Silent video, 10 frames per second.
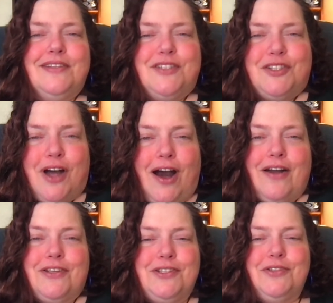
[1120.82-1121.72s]

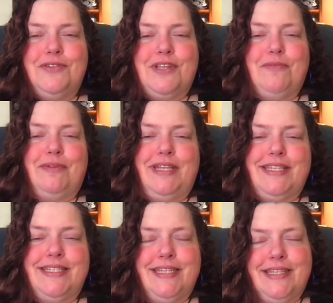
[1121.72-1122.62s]
talk to somebody,
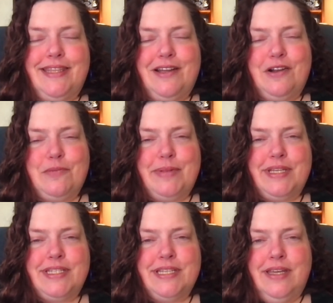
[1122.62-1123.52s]
see a
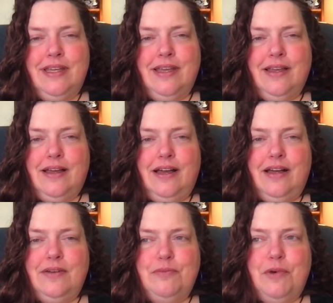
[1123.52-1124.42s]
therapist.
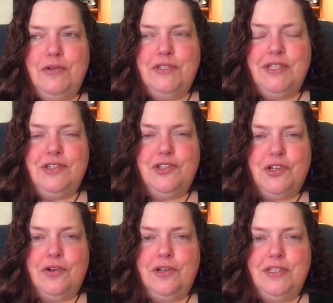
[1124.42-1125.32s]
Most
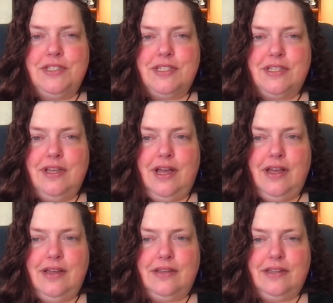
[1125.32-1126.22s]
insurance
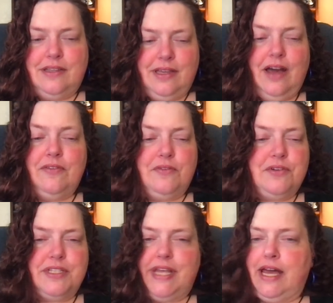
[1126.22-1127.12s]

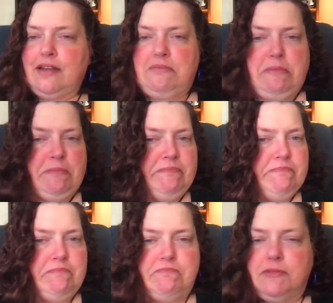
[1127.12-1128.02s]
covers that,
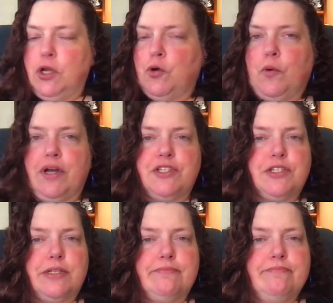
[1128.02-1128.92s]
no
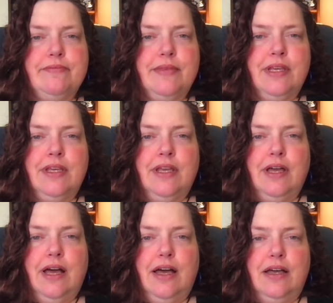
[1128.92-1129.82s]
question.
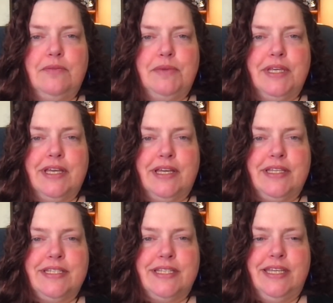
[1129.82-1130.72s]

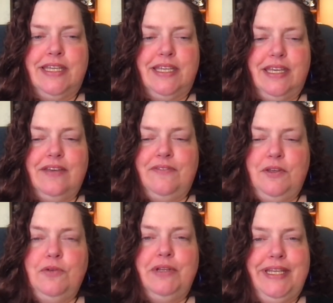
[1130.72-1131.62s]
Because if
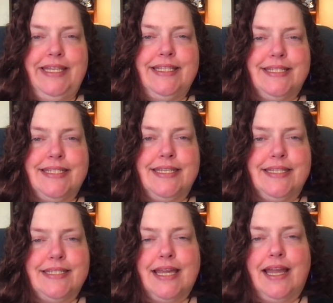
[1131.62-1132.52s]
you need to see a
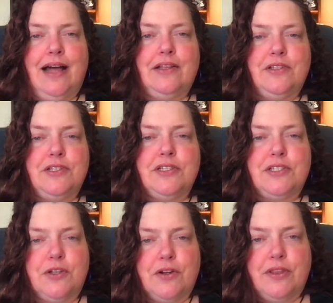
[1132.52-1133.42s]

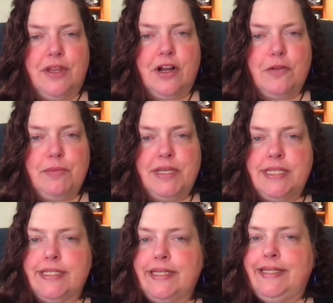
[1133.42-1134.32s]
psychologist or a
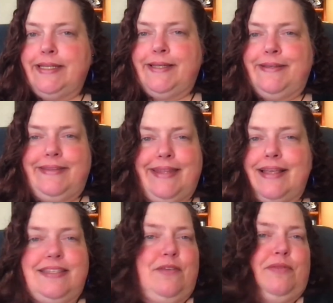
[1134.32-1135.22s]
therapist,
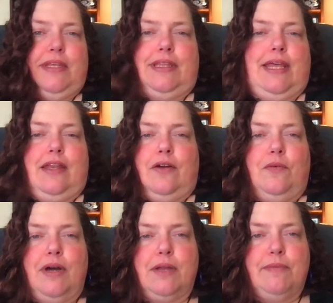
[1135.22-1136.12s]
that's something they don't
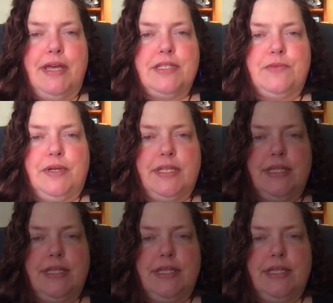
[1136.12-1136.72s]
want to mess with.